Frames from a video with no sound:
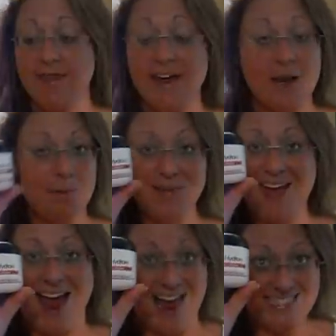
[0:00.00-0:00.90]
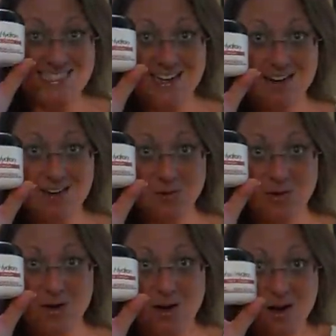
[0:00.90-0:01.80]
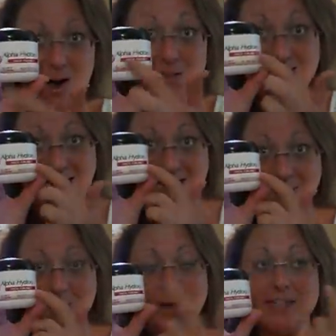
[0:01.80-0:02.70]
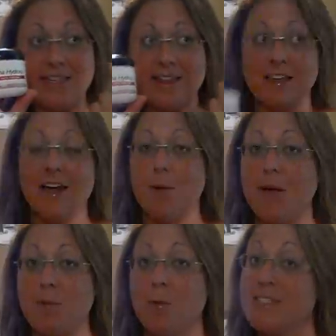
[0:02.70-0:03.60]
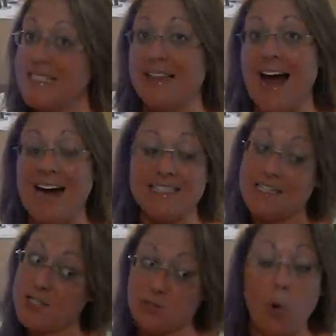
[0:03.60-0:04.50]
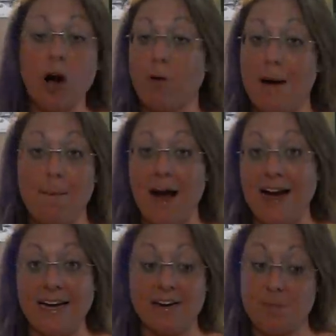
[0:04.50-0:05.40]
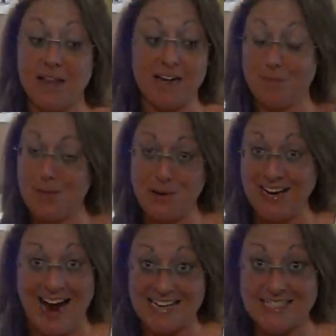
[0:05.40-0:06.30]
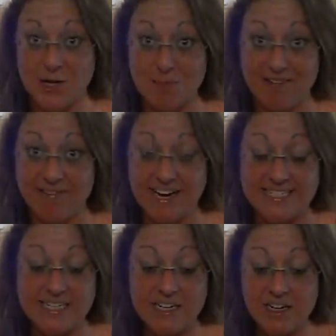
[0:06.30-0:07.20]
they didn't put the acid on the title because I think a lot of people would see the acid and just walk right by it and be like, I'm not putting acid on my face.